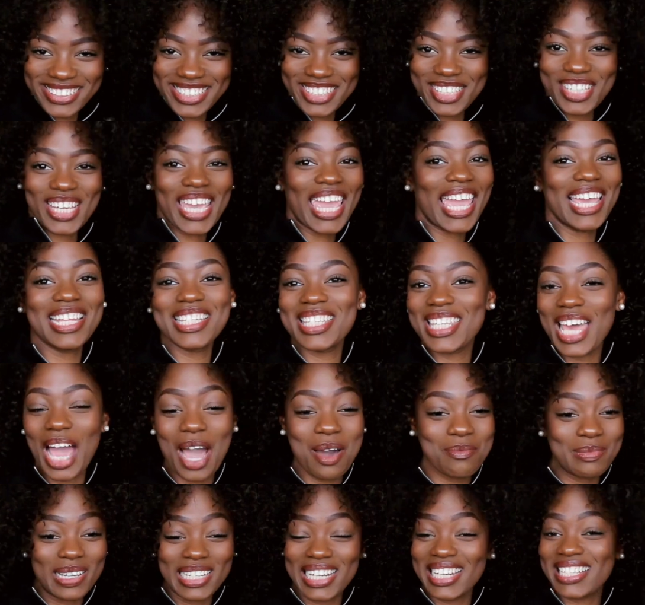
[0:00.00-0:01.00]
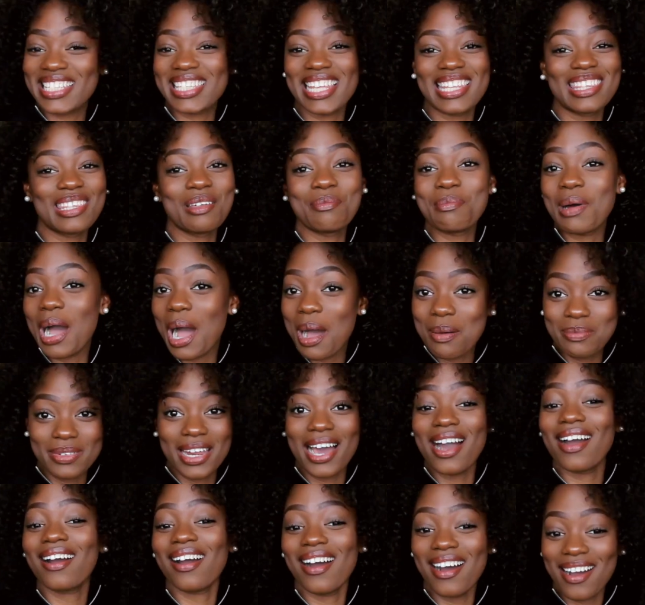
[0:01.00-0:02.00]
You can't tell me this isn't
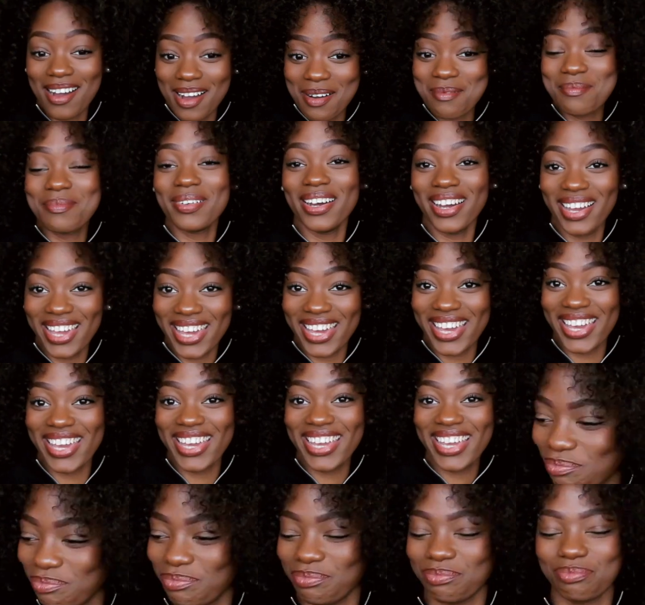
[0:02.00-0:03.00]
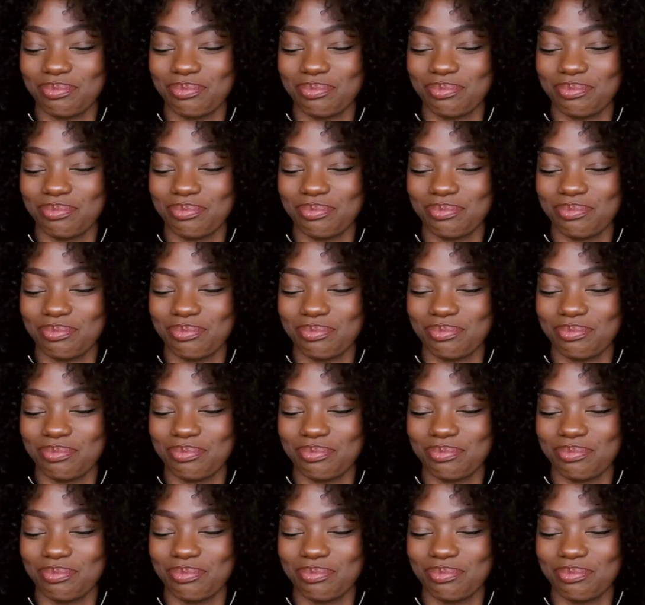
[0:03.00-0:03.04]
thebomb.com, okay?